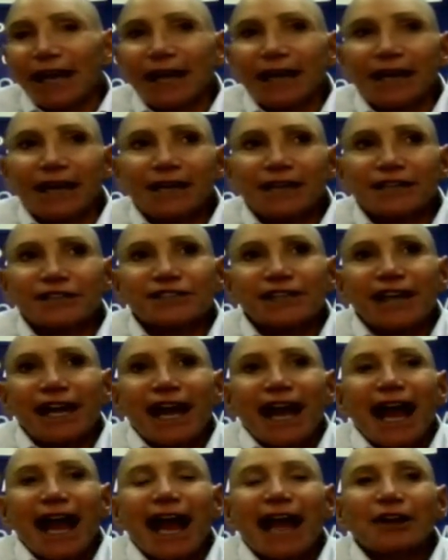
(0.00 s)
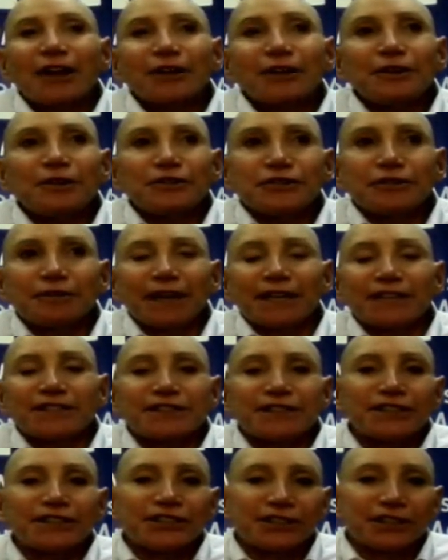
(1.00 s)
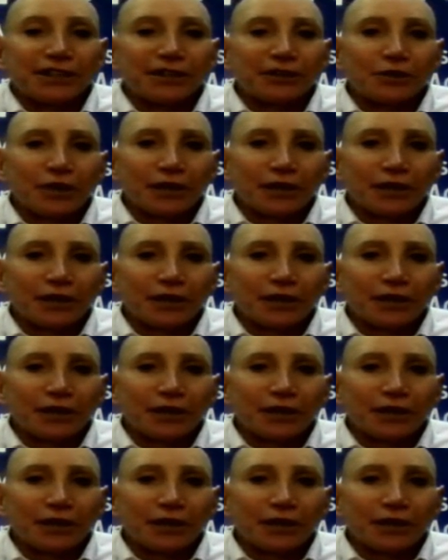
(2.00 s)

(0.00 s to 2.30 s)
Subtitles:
and that is, how do you transition an